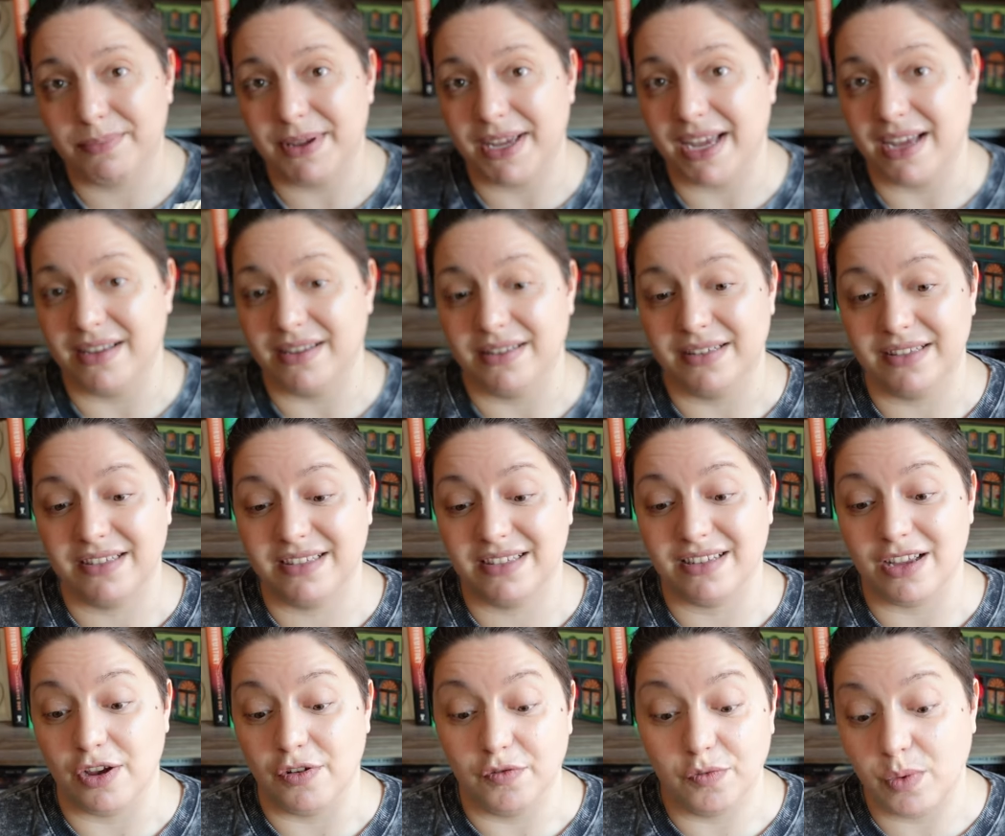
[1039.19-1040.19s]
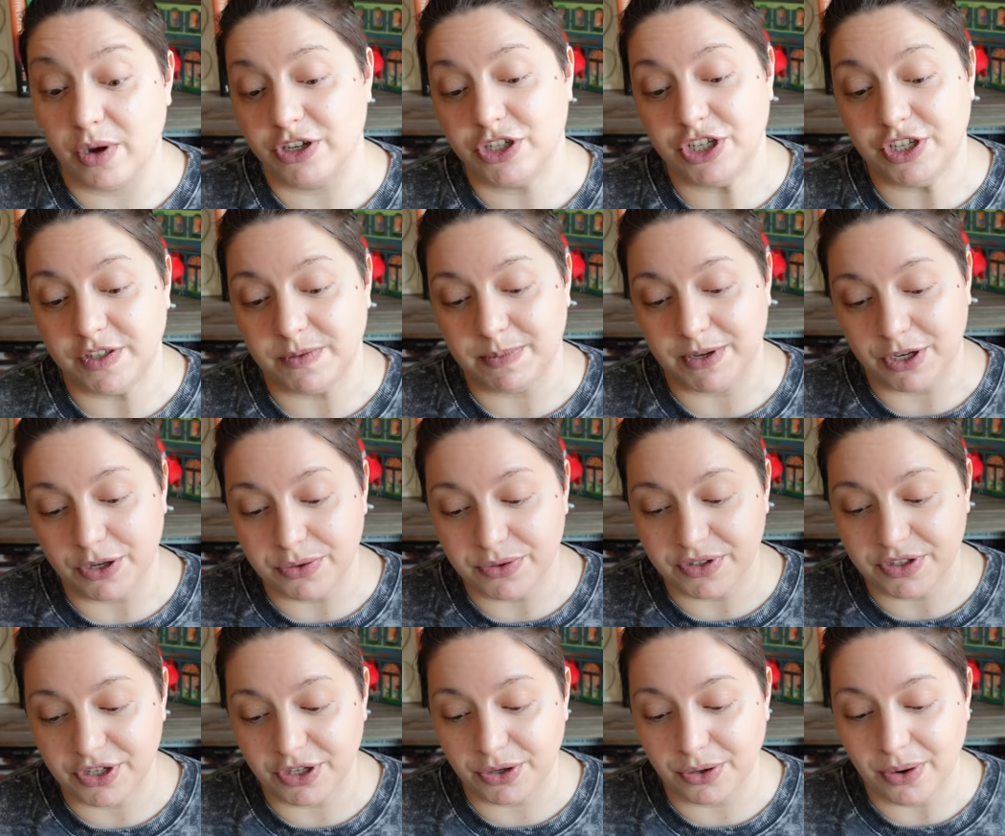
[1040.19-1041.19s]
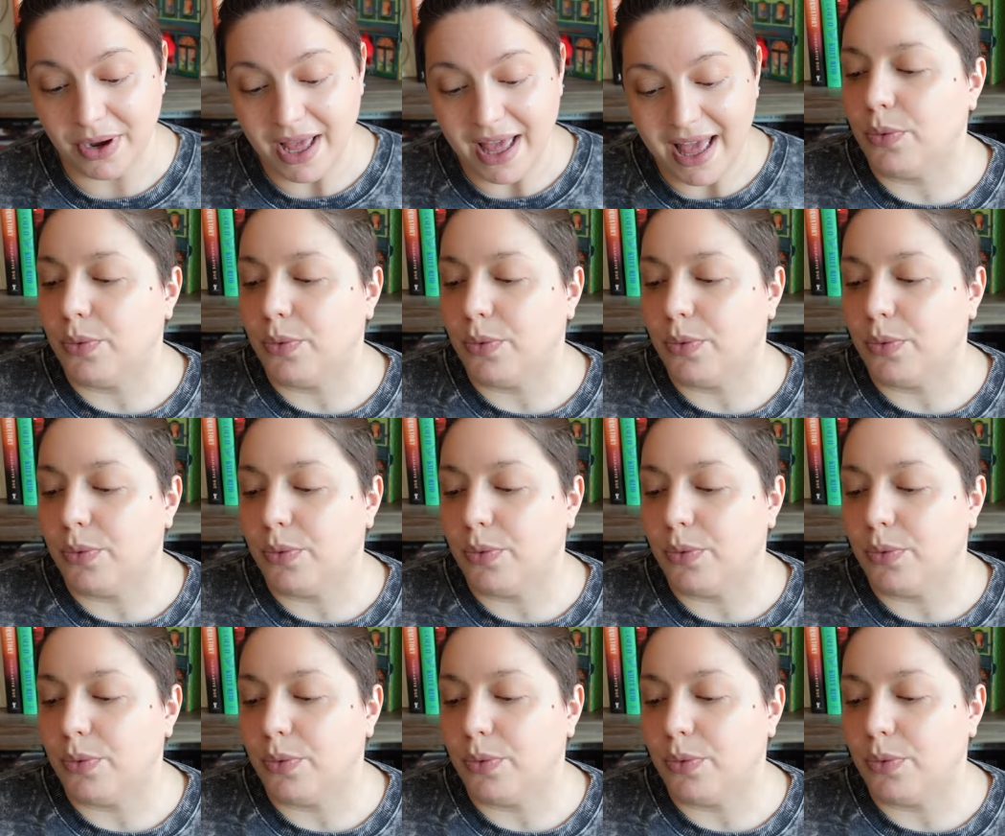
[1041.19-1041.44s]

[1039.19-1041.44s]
because of what she's been used to.